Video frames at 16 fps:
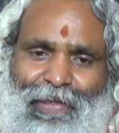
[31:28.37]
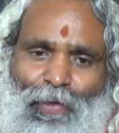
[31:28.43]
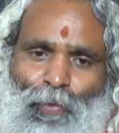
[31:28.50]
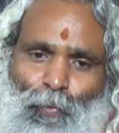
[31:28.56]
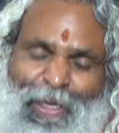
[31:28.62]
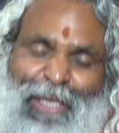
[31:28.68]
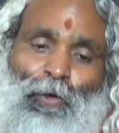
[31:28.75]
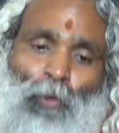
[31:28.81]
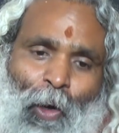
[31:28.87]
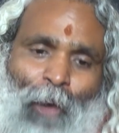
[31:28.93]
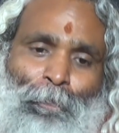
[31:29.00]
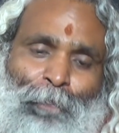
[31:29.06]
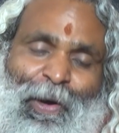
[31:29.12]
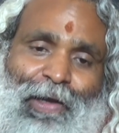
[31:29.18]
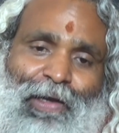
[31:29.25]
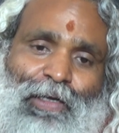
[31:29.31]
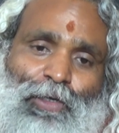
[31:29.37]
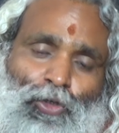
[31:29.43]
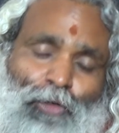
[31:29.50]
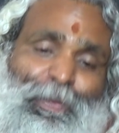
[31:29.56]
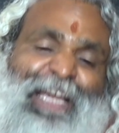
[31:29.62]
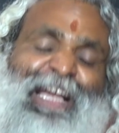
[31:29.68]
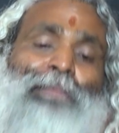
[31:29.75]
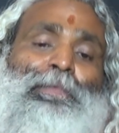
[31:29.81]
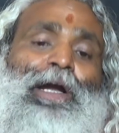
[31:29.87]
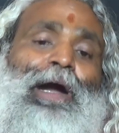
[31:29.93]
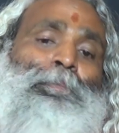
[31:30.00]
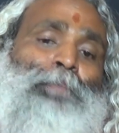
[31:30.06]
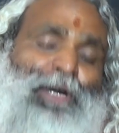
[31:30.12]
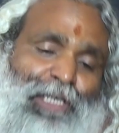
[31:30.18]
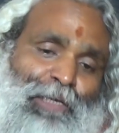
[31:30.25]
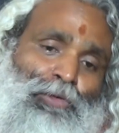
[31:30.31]
we go for to become
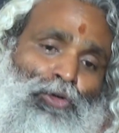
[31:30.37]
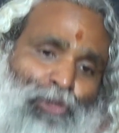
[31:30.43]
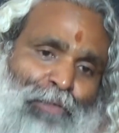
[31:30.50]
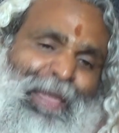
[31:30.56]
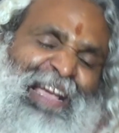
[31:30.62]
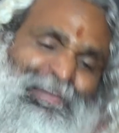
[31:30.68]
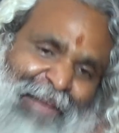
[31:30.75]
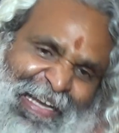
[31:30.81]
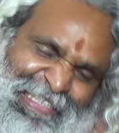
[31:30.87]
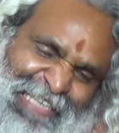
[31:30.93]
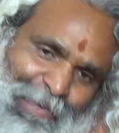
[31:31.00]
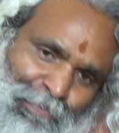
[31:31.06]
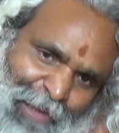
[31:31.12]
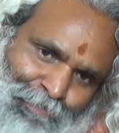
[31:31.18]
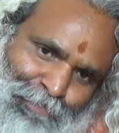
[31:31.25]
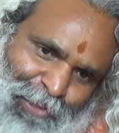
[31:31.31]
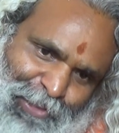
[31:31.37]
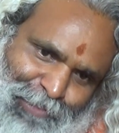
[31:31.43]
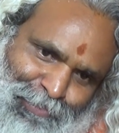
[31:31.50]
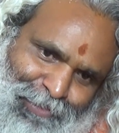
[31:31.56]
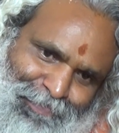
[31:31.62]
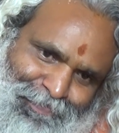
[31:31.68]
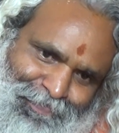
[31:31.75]
comfortable, to make myself comfortable.